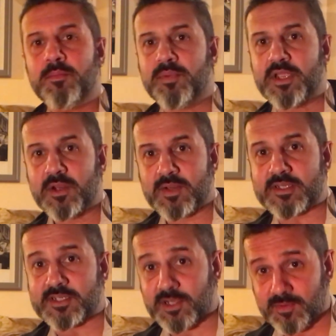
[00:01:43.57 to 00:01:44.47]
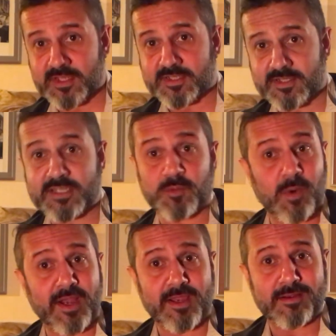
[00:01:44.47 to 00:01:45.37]
But you don't need to know this, and that's
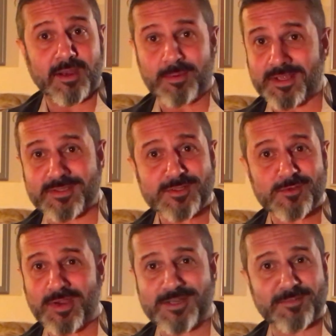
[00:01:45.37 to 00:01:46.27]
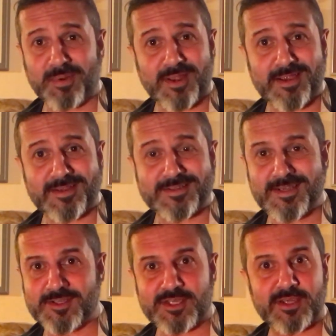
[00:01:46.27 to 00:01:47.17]
why I'm going to get straight into playing and
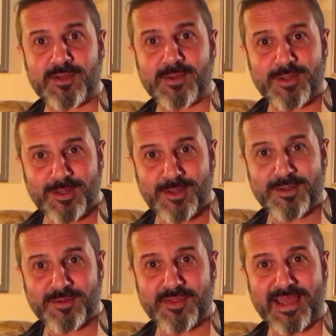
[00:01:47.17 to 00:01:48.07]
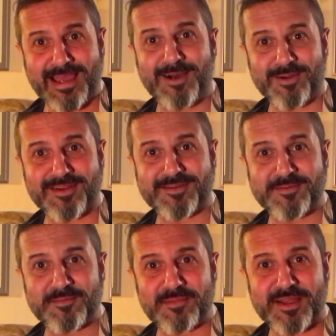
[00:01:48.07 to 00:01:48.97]
teaching you the Howlett
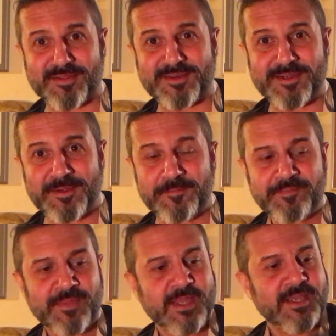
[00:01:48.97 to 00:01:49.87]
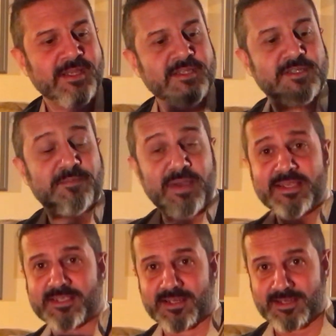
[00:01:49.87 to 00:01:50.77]
method. So
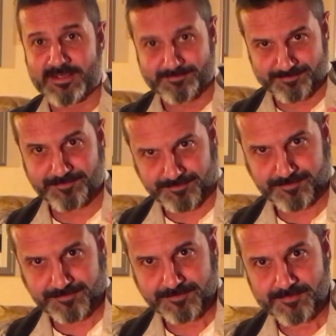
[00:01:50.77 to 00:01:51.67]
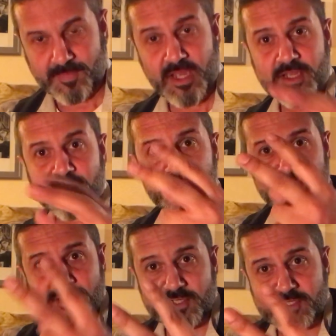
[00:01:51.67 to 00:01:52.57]
basically,
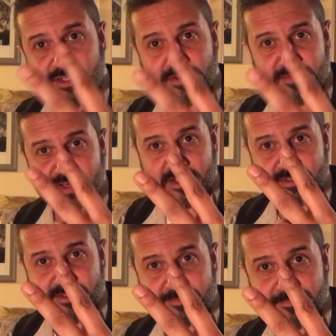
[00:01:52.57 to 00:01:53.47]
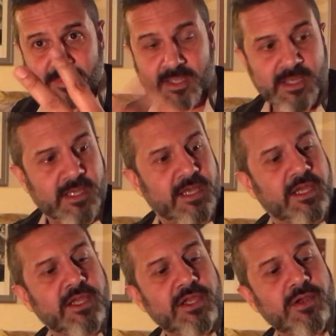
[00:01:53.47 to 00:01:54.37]
using just 2 fingers,
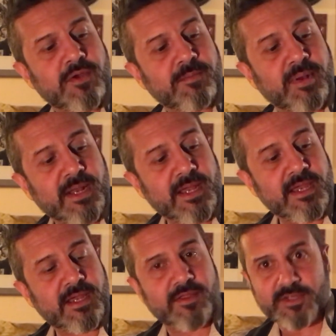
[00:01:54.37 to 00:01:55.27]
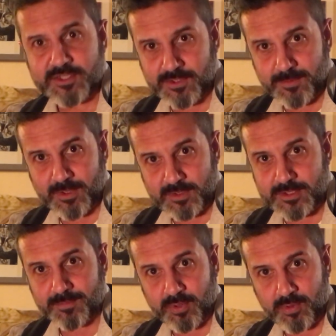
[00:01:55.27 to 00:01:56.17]
you can play the 2 most
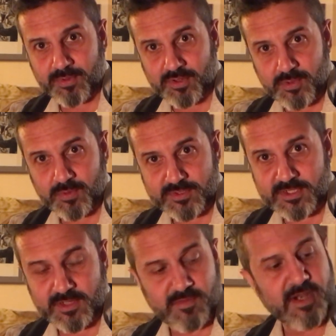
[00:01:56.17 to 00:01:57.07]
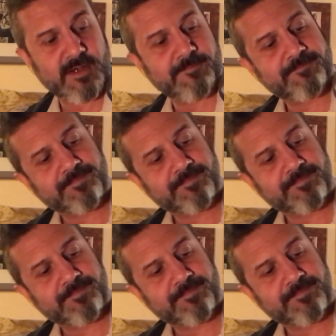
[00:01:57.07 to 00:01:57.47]
important chords there are.